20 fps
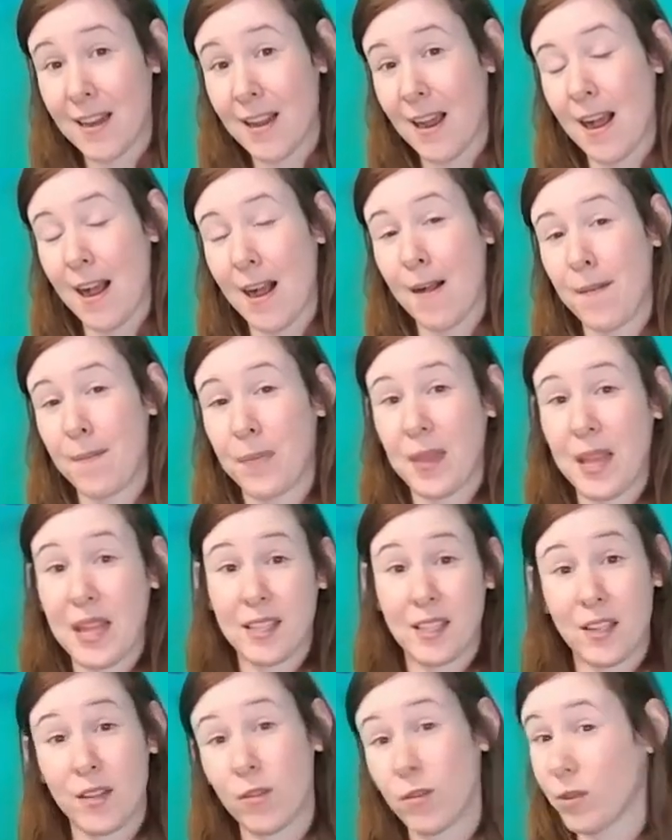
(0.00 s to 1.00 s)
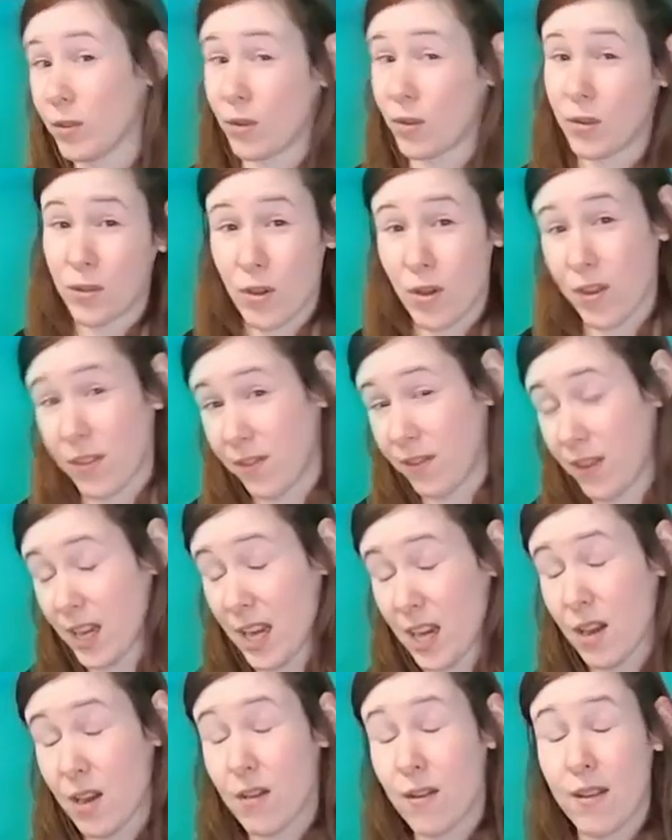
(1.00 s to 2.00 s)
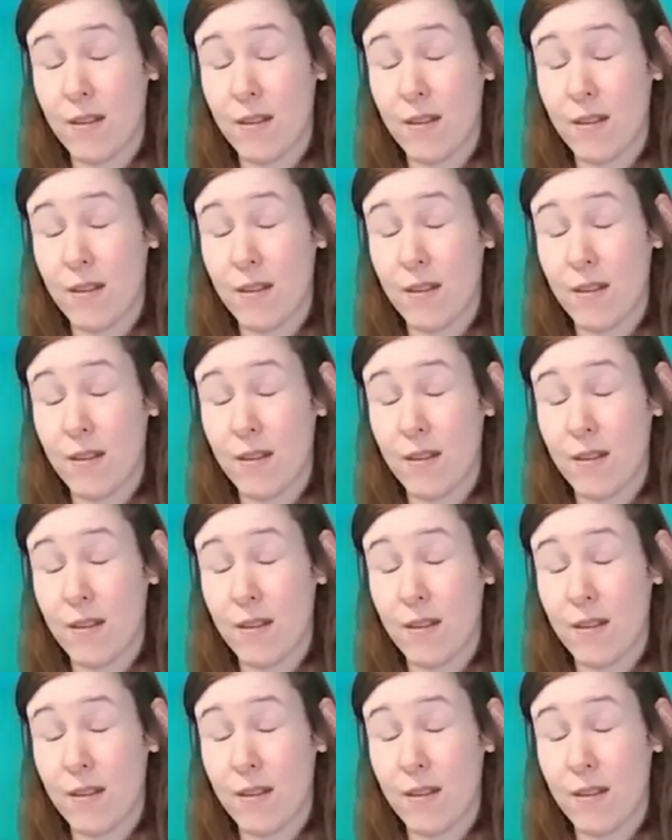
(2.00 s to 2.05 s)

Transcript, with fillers: Um, that's an old, old, old video.